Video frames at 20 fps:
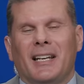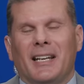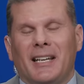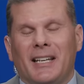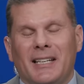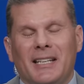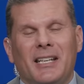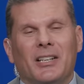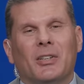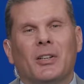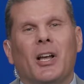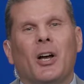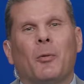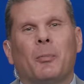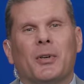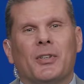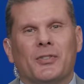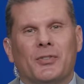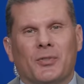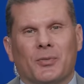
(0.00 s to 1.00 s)
And he'll
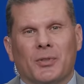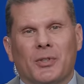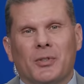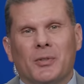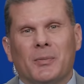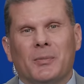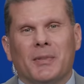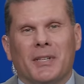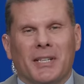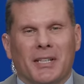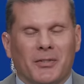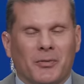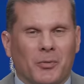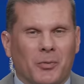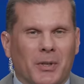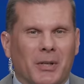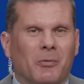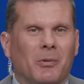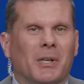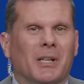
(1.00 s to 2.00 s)
help us through
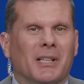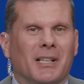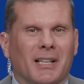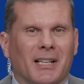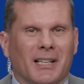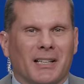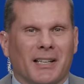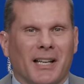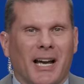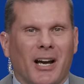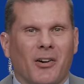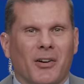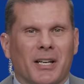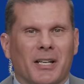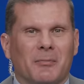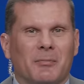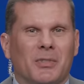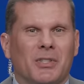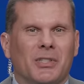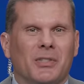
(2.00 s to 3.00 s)
if we will allow
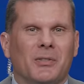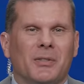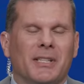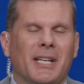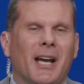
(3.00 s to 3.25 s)
him to.